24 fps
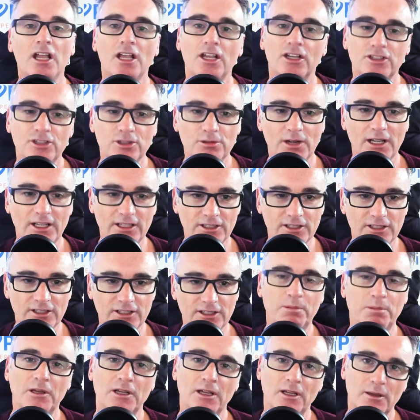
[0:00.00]
you end up
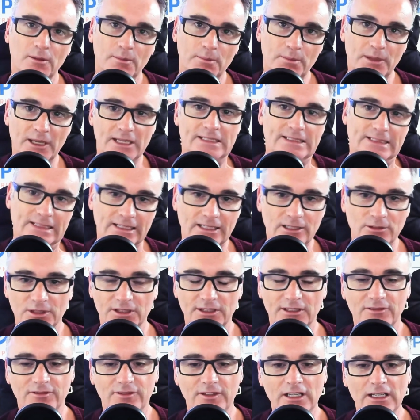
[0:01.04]
basically with
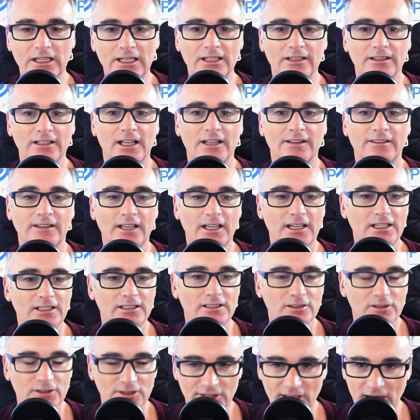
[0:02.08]
the feeling that they
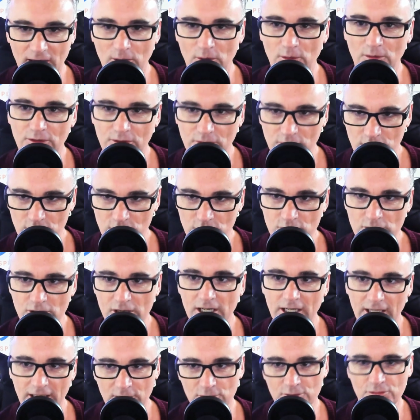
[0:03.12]
they
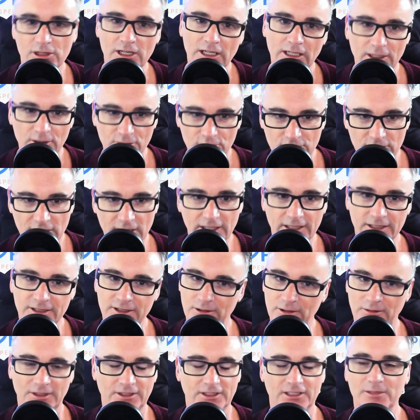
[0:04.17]
really really really
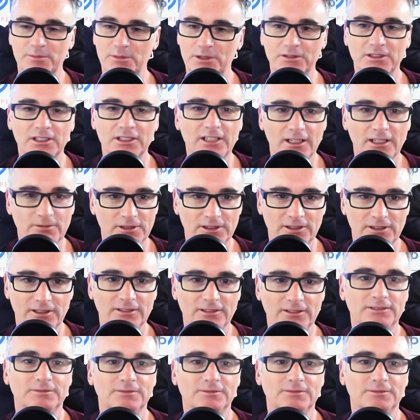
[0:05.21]
don't want to communicate with you